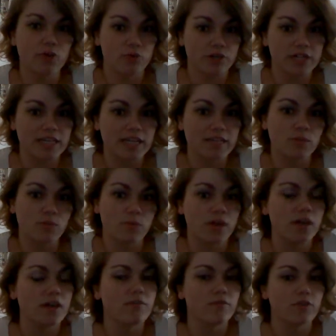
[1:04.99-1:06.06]
3 days a
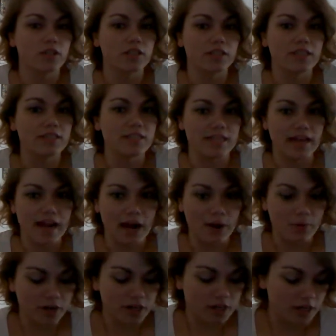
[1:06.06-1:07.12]
week for at least an
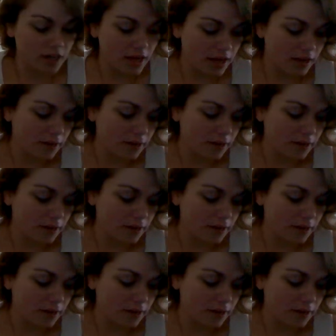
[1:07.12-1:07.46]
hour,